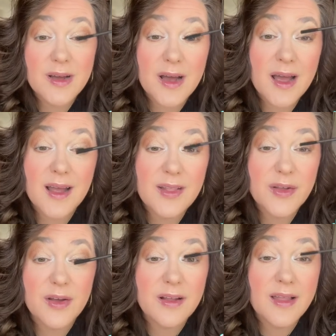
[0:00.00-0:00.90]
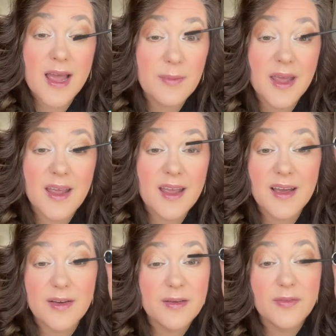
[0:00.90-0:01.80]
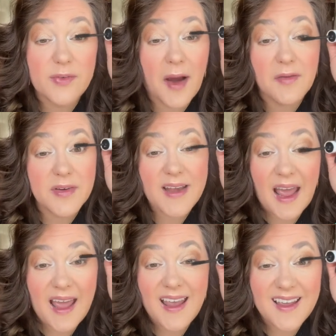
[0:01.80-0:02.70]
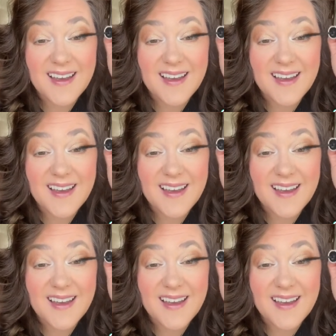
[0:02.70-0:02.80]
and look glammy for every day.